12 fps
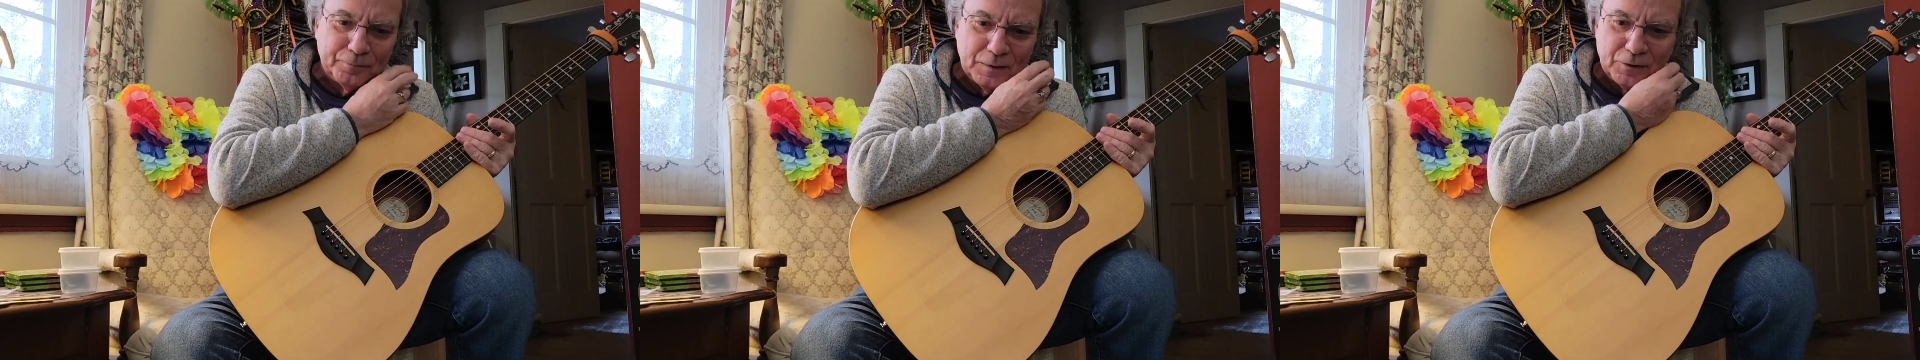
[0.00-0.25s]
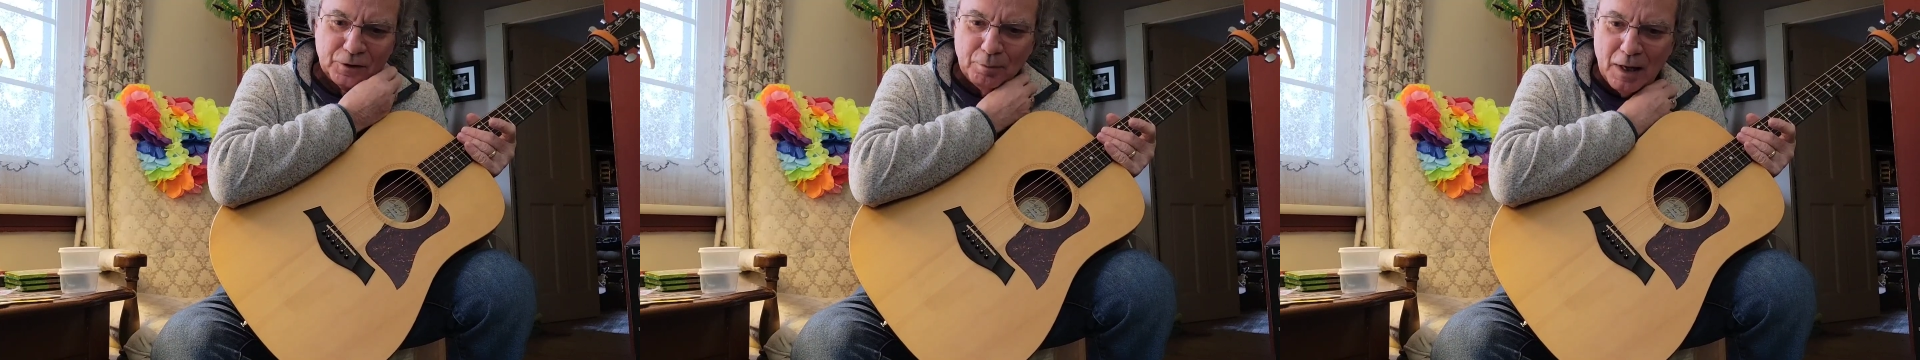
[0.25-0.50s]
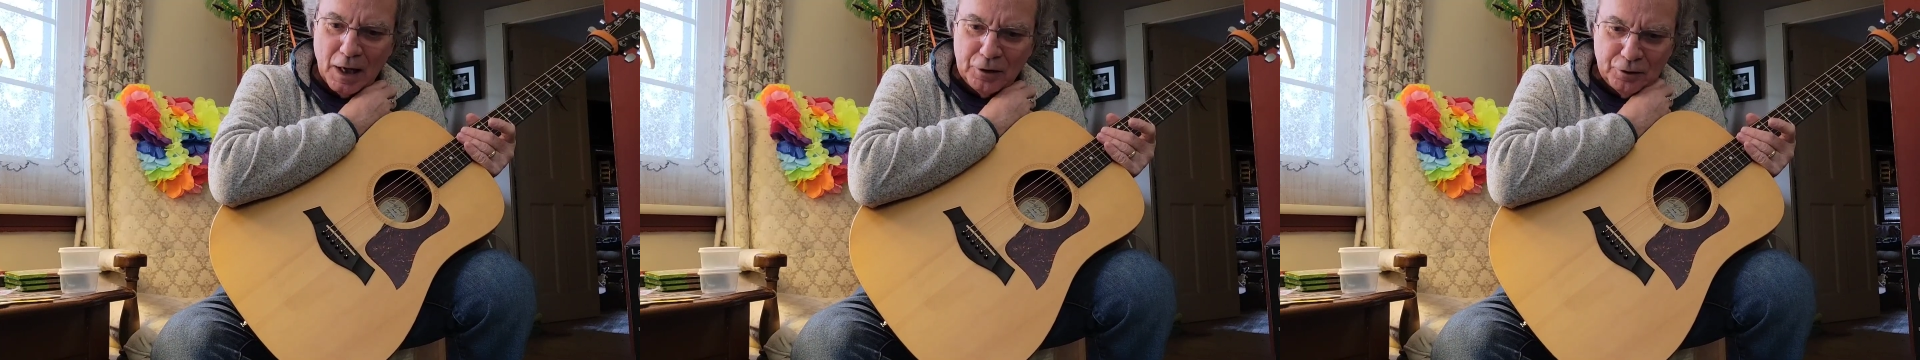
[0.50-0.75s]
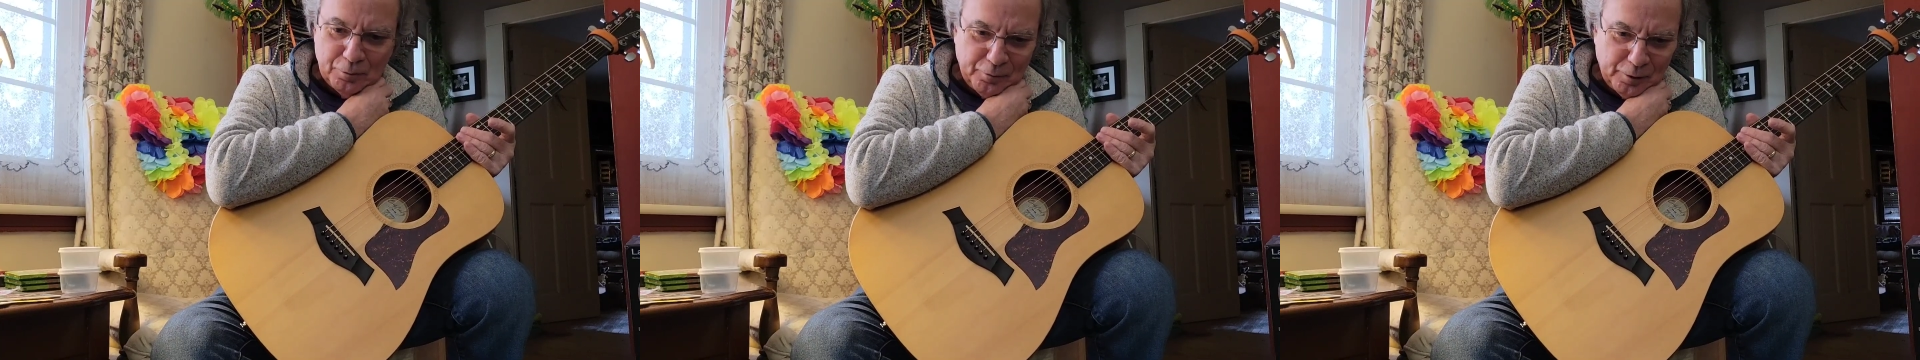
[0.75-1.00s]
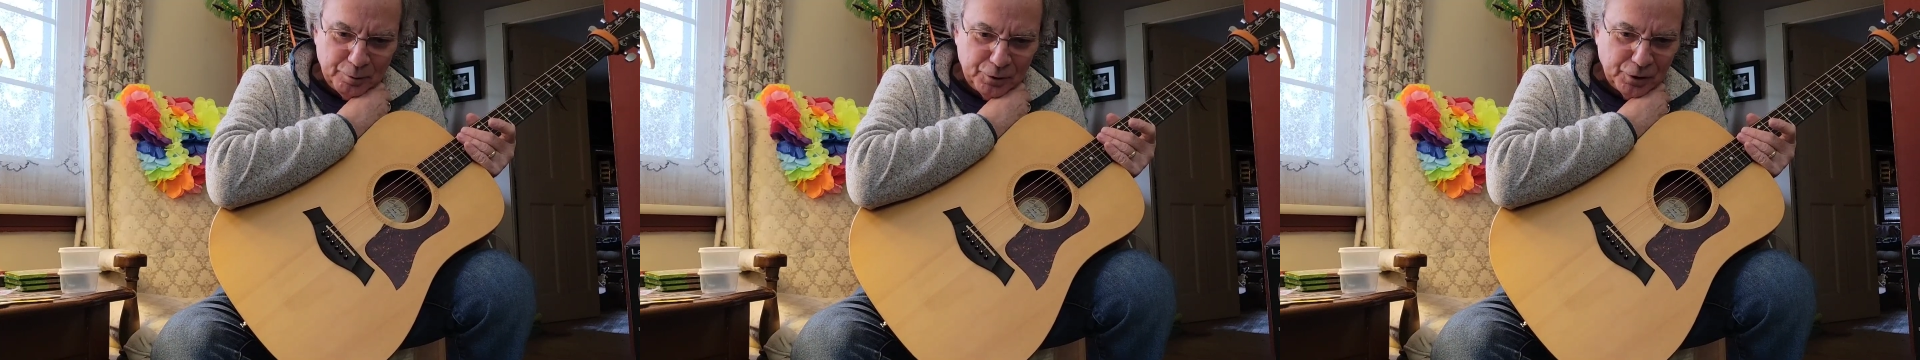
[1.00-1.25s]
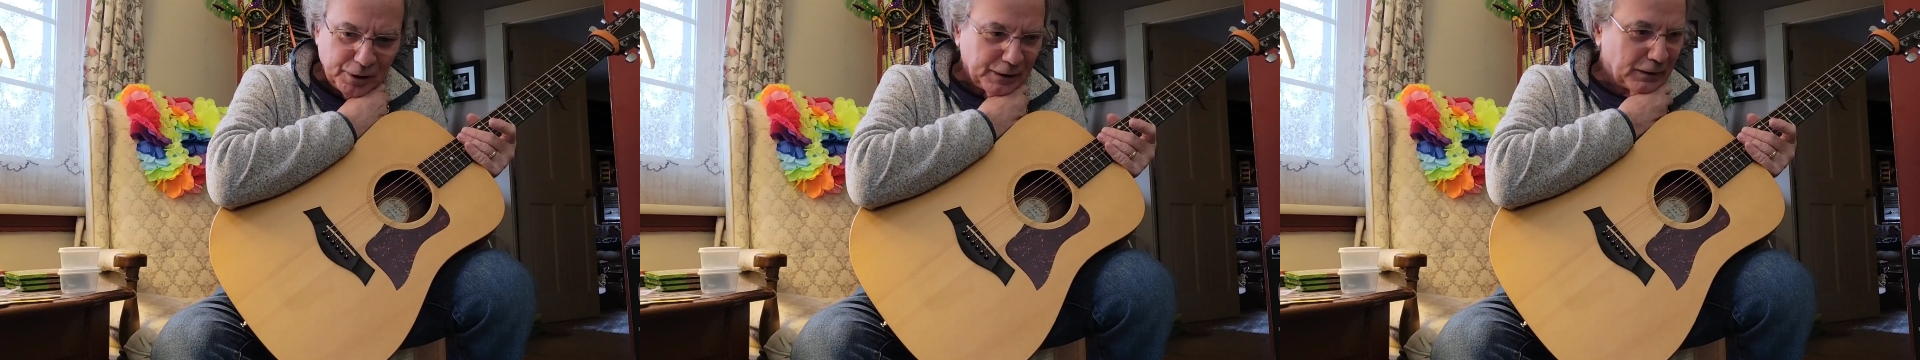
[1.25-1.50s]
It's Imagine from
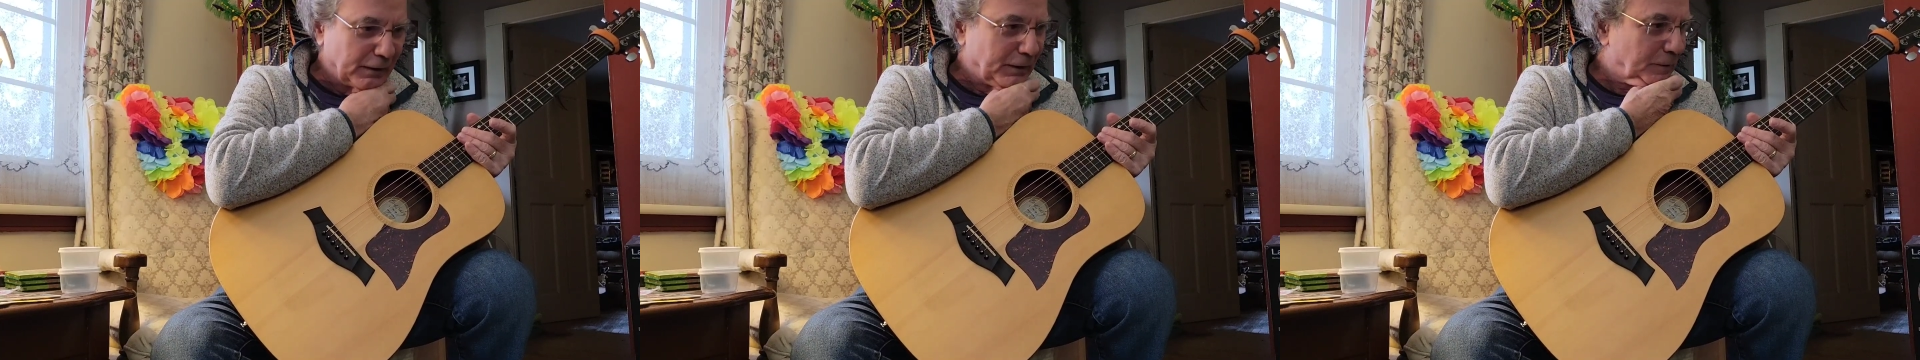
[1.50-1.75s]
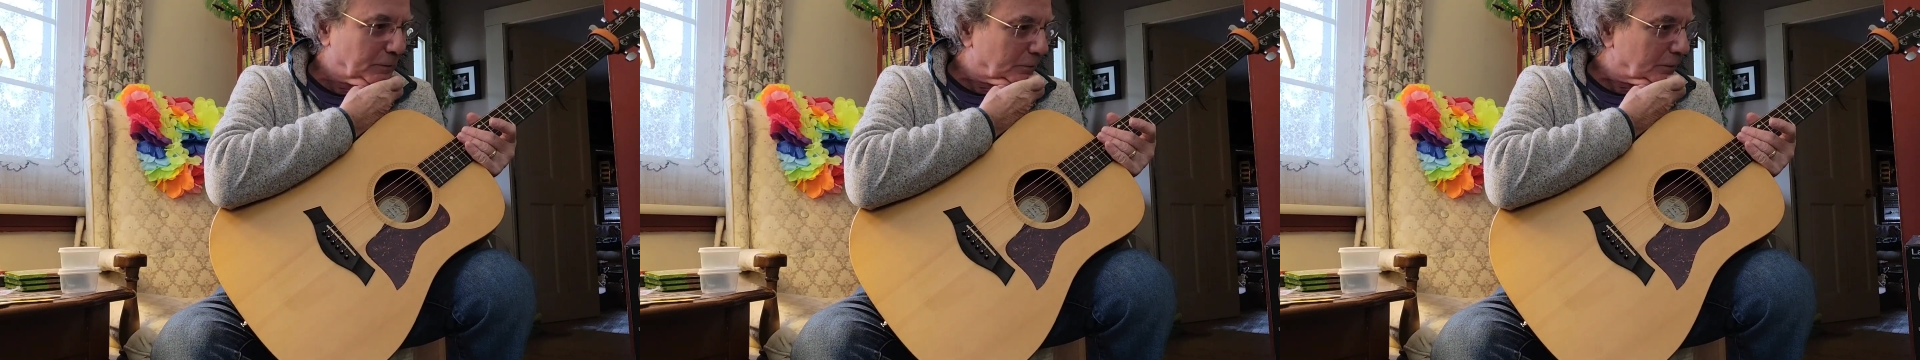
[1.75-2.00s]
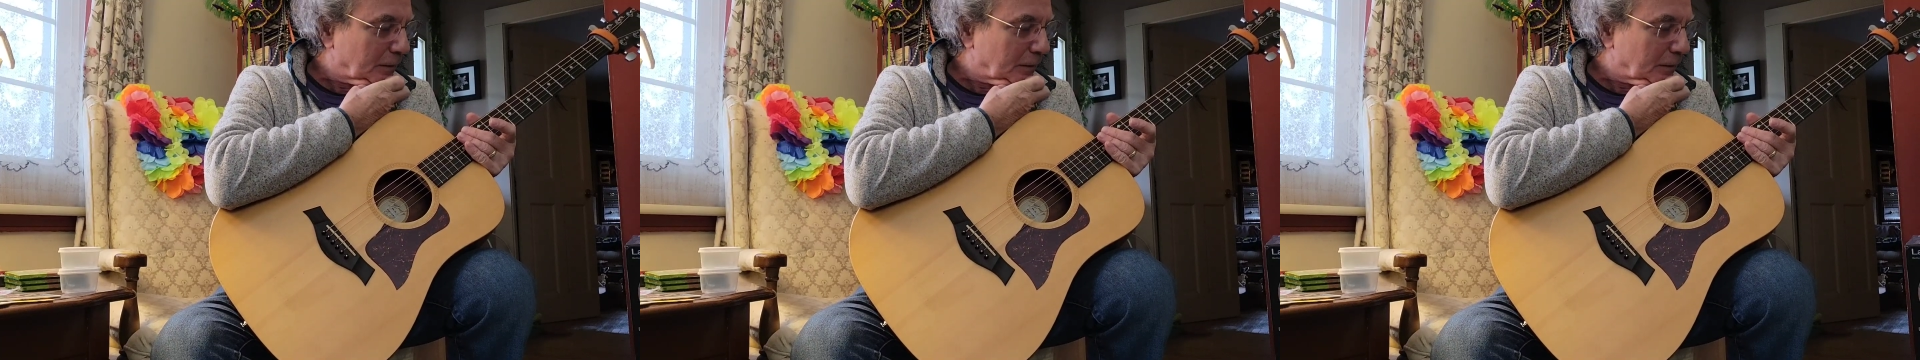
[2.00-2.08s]
John Lennon.